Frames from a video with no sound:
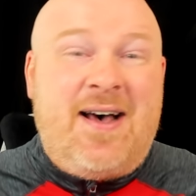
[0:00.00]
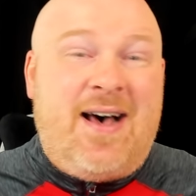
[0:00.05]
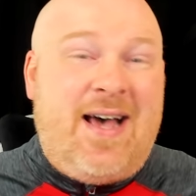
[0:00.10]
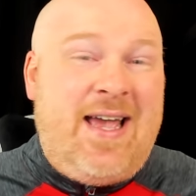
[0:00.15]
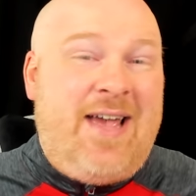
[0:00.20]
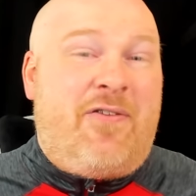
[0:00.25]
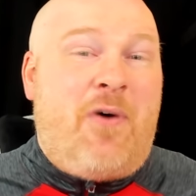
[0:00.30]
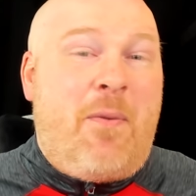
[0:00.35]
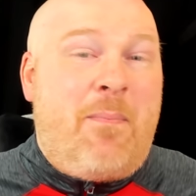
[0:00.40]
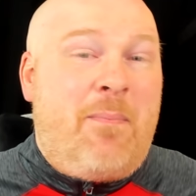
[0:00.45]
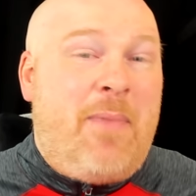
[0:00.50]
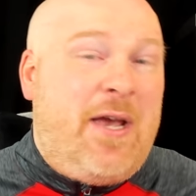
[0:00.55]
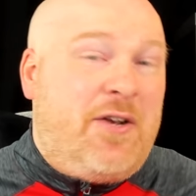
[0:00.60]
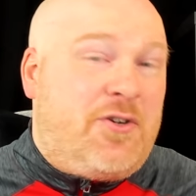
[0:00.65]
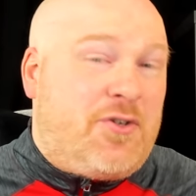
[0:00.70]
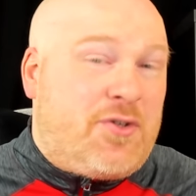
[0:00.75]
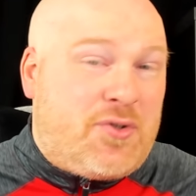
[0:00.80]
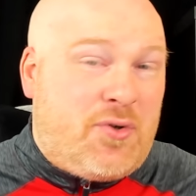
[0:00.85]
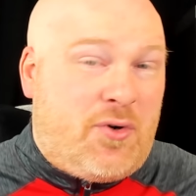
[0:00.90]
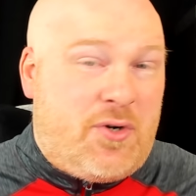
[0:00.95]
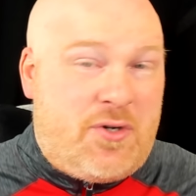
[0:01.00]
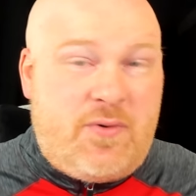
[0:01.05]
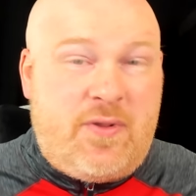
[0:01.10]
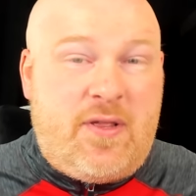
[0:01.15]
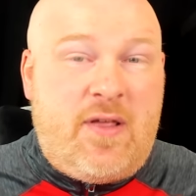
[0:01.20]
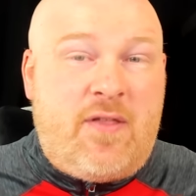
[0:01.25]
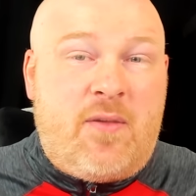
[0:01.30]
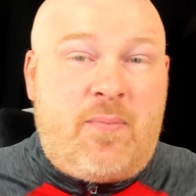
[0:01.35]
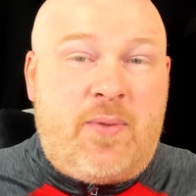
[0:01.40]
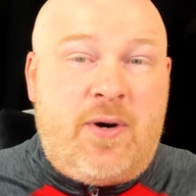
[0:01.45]
I have a major source
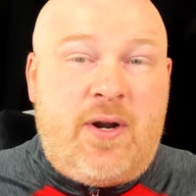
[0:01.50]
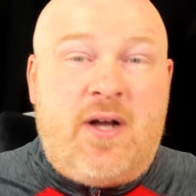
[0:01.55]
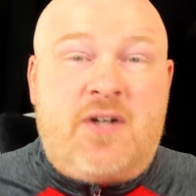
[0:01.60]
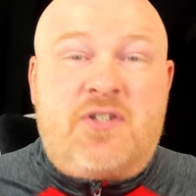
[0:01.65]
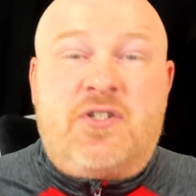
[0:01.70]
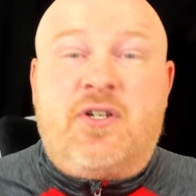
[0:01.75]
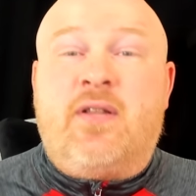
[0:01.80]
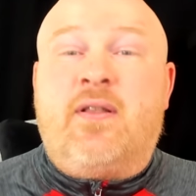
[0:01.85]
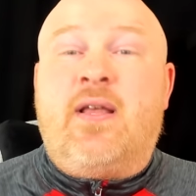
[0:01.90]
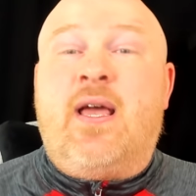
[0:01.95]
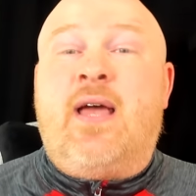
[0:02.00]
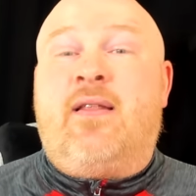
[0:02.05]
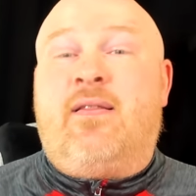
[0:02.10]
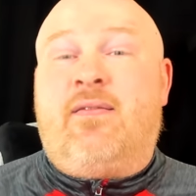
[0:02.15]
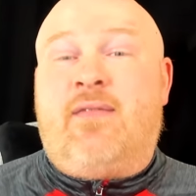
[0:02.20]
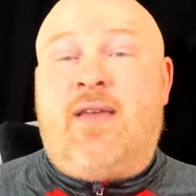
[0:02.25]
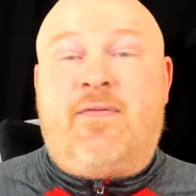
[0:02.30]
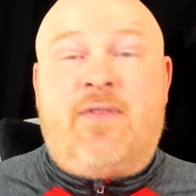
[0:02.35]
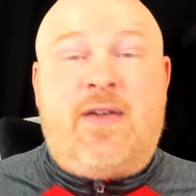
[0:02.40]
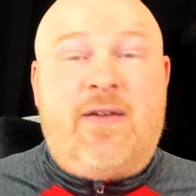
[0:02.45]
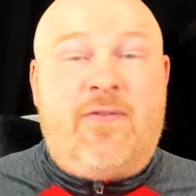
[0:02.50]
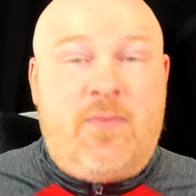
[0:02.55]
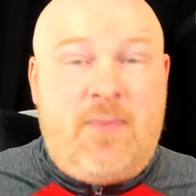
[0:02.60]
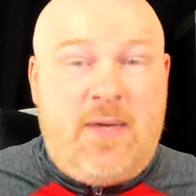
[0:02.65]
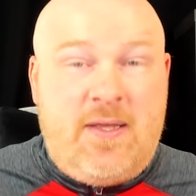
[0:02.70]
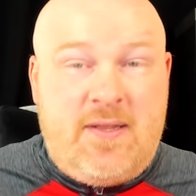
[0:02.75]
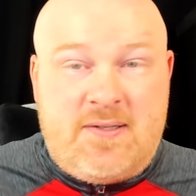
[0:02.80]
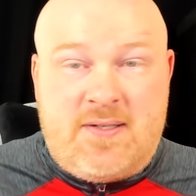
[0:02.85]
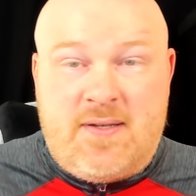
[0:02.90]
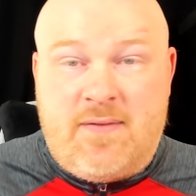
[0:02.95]
within the production, and they've given me
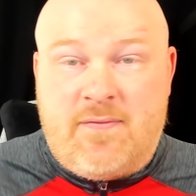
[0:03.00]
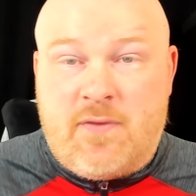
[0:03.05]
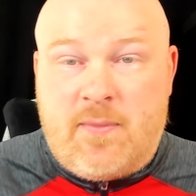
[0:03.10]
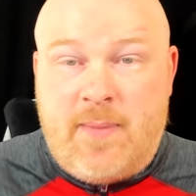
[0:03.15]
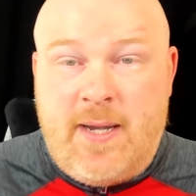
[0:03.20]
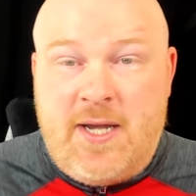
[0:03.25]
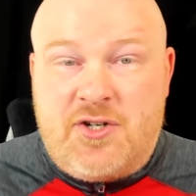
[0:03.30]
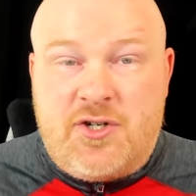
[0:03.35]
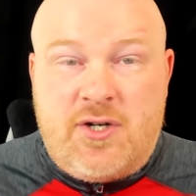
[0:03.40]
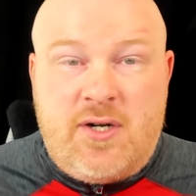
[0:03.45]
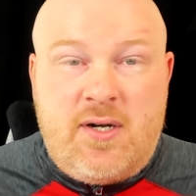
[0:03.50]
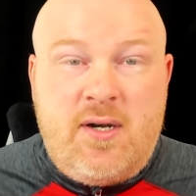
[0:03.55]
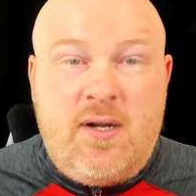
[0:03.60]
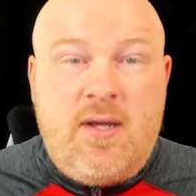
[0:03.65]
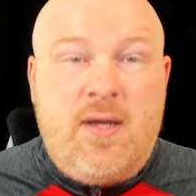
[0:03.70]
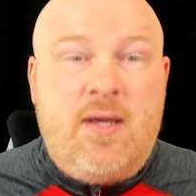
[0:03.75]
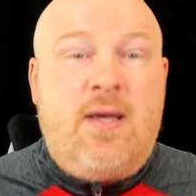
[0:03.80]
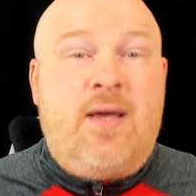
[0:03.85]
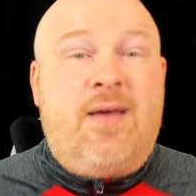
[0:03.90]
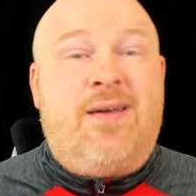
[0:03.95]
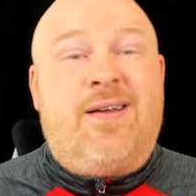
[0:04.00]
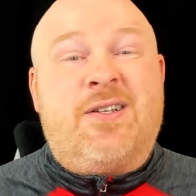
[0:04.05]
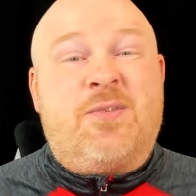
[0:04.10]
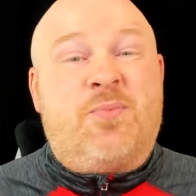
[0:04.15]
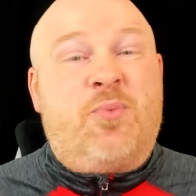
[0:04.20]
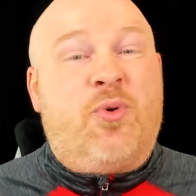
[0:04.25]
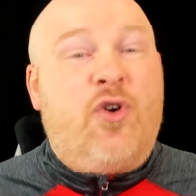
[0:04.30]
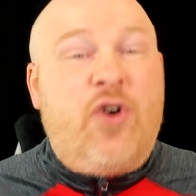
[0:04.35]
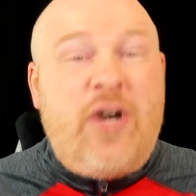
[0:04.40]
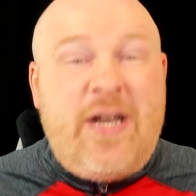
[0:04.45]
this information. It's
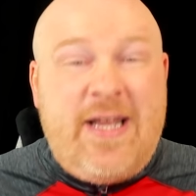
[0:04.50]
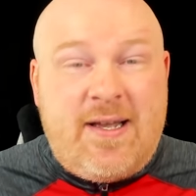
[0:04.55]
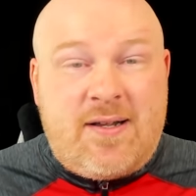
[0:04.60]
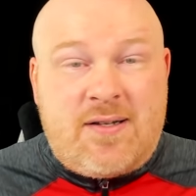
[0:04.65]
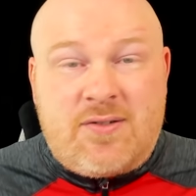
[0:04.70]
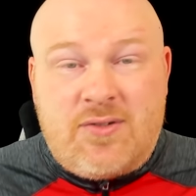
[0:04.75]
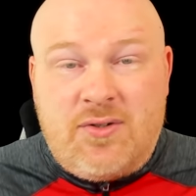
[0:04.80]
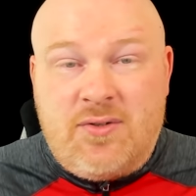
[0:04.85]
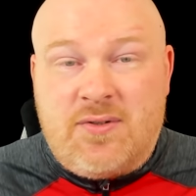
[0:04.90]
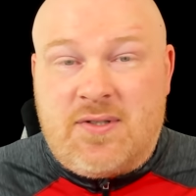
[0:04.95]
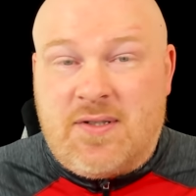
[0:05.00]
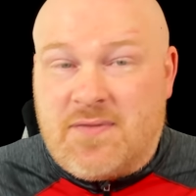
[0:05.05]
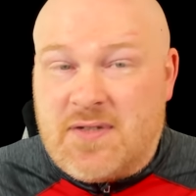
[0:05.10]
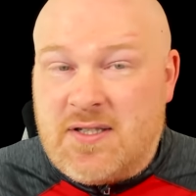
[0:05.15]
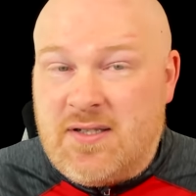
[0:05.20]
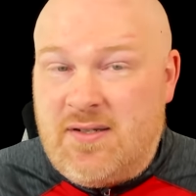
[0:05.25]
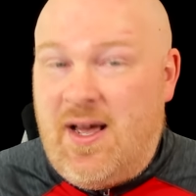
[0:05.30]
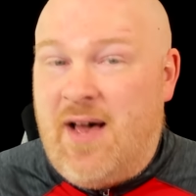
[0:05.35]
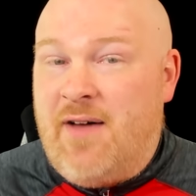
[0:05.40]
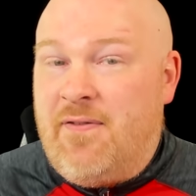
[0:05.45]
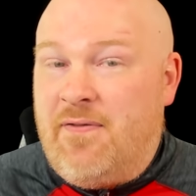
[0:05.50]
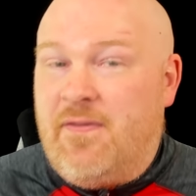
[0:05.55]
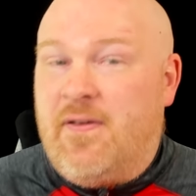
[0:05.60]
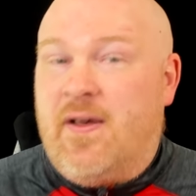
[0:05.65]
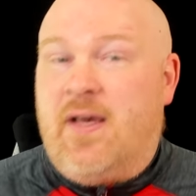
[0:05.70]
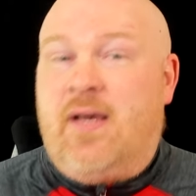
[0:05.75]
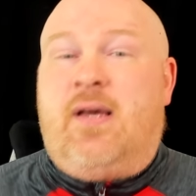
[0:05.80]
pretty exclusive stuff.